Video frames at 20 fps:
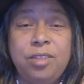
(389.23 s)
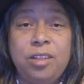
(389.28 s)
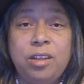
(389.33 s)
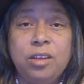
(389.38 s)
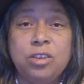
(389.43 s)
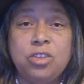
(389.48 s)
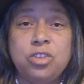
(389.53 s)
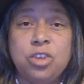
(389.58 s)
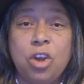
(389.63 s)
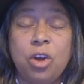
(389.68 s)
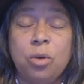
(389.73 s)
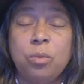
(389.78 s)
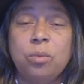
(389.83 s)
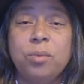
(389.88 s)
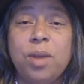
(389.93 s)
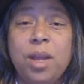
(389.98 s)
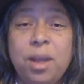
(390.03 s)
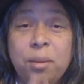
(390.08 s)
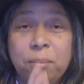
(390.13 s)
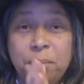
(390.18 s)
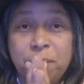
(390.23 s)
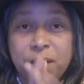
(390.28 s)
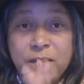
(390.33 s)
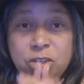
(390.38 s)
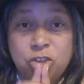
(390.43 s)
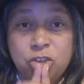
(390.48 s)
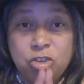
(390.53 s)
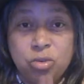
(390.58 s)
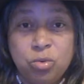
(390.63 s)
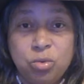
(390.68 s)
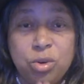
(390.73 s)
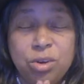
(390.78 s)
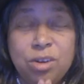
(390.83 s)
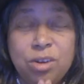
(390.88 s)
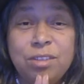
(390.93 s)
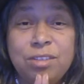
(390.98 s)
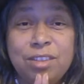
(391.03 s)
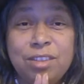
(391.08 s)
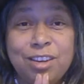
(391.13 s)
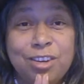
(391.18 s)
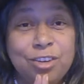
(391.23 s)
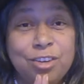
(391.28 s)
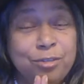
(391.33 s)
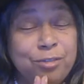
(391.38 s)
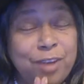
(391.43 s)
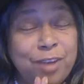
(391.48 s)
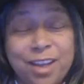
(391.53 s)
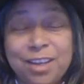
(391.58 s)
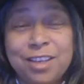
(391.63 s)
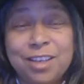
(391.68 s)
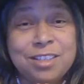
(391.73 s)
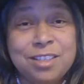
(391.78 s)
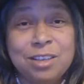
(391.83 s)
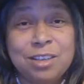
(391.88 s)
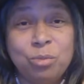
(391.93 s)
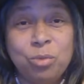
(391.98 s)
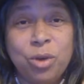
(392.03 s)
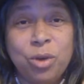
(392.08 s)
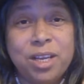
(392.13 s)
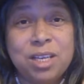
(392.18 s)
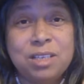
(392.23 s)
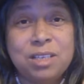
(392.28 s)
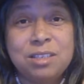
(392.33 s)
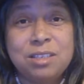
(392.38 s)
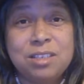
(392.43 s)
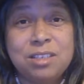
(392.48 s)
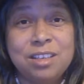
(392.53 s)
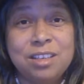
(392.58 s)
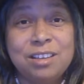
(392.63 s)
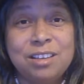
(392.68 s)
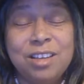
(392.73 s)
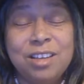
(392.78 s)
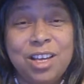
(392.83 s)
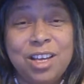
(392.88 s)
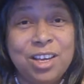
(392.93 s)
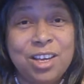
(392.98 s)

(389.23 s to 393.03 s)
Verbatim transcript: So make sure that you're finding some ways to,